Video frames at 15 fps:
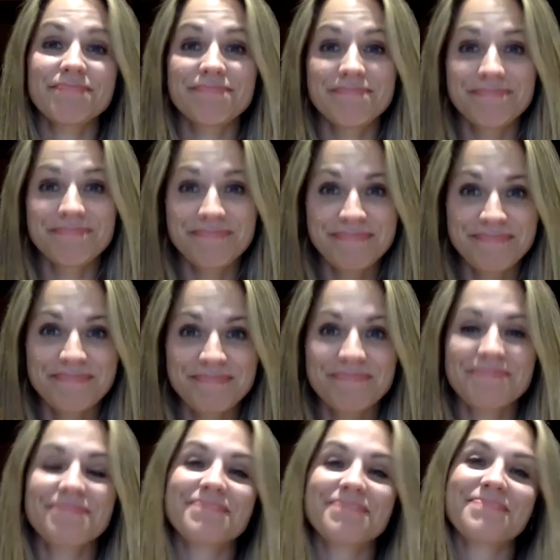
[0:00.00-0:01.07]

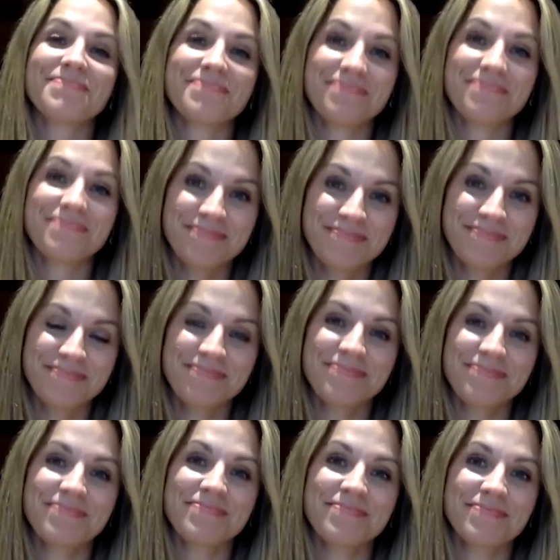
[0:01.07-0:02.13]

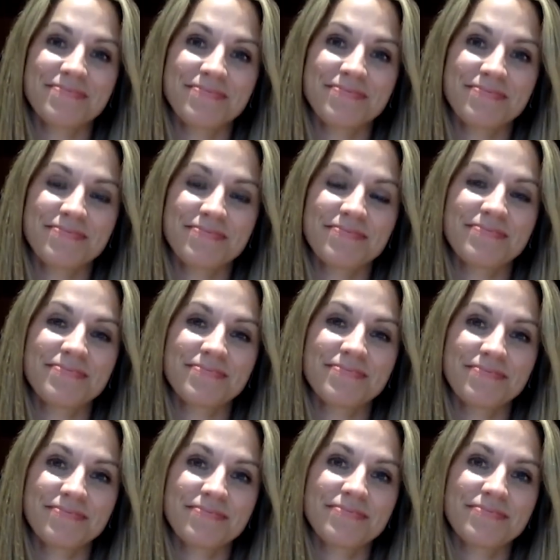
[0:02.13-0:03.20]

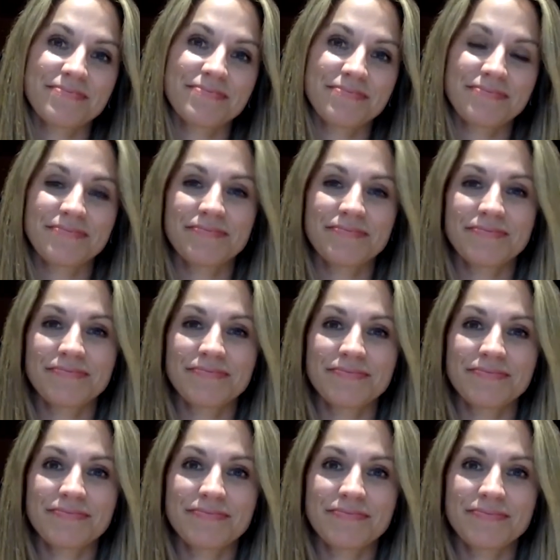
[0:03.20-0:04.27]

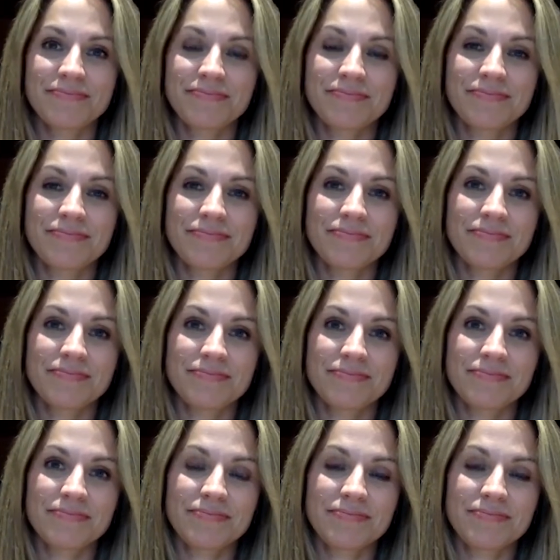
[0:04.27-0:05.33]

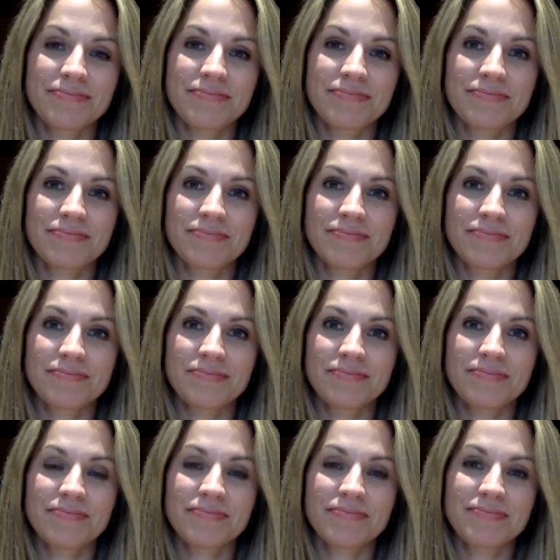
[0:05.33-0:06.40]

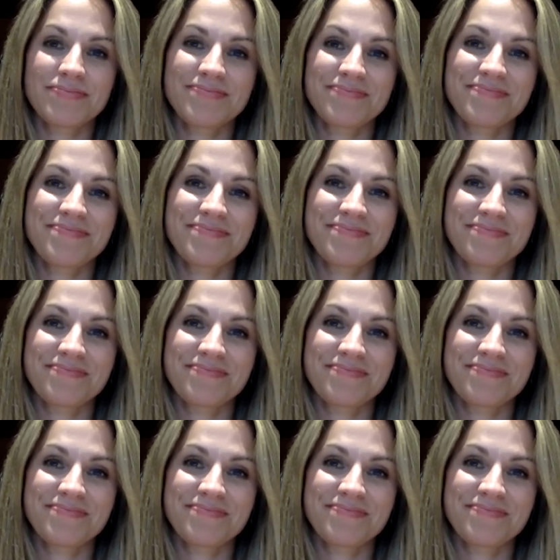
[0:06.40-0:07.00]
No words are spoken by the person on screen.